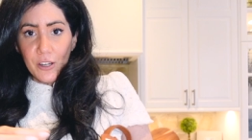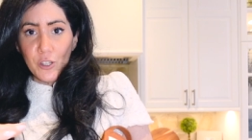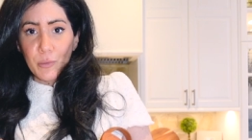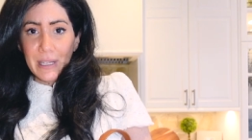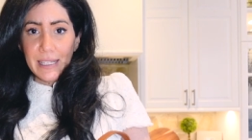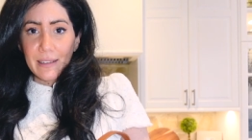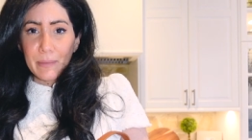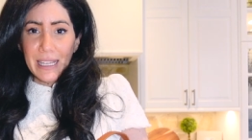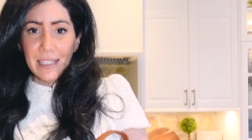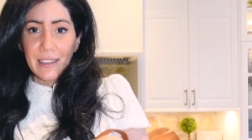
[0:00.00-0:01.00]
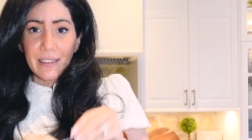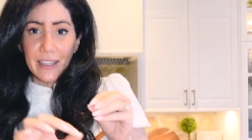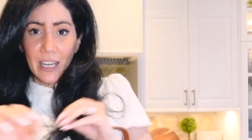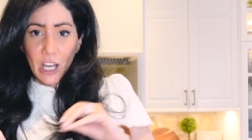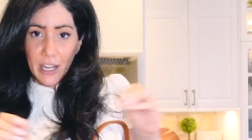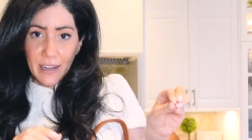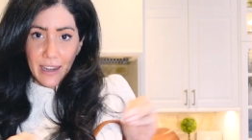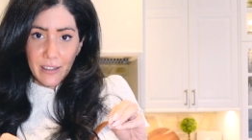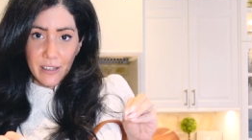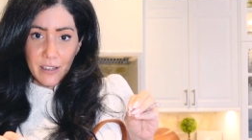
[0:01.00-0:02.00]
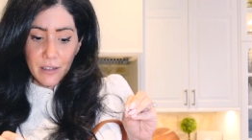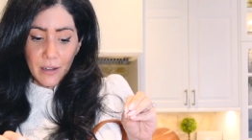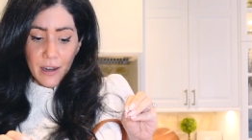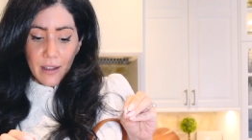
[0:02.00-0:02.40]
So basically like a connector